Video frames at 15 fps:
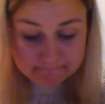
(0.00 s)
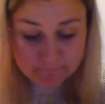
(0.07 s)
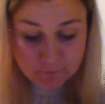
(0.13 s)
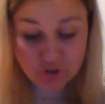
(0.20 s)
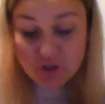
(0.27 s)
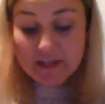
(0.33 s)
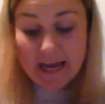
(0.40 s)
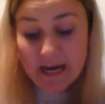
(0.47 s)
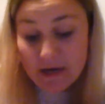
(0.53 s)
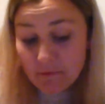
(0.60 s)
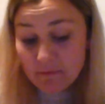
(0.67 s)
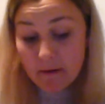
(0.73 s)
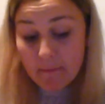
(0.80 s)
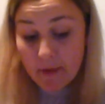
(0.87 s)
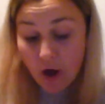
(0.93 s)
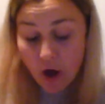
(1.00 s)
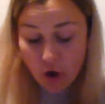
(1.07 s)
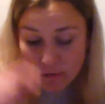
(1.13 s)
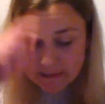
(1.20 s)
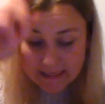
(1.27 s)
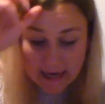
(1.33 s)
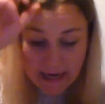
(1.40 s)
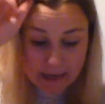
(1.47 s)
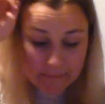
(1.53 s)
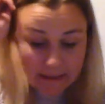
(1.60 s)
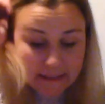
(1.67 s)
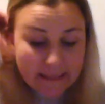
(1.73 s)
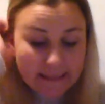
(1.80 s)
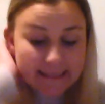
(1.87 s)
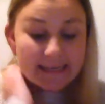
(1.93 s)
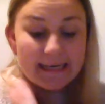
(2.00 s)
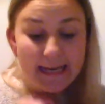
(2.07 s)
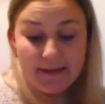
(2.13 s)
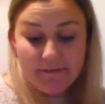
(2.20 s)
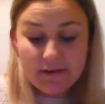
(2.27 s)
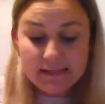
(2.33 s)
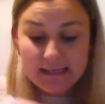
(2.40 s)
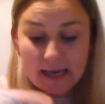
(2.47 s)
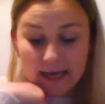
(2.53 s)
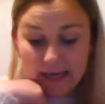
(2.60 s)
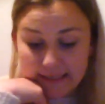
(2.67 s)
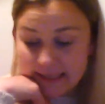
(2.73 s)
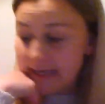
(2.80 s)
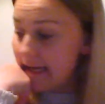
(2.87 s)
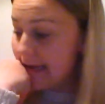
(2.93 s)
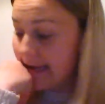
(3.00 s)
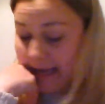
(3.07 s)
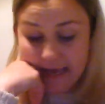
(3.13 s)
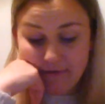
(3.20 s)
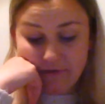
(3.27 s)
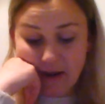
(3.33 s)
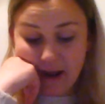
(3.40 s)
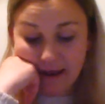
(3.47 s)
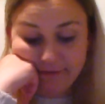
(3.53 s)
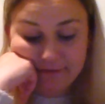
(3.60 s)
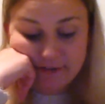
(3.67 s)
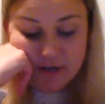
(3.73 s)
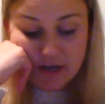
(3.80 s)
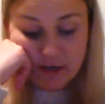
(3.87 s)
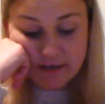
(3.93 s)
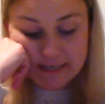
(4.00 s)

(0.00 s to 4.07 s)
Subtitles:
She stayed with Mum the whole time, didn't leave her side, even after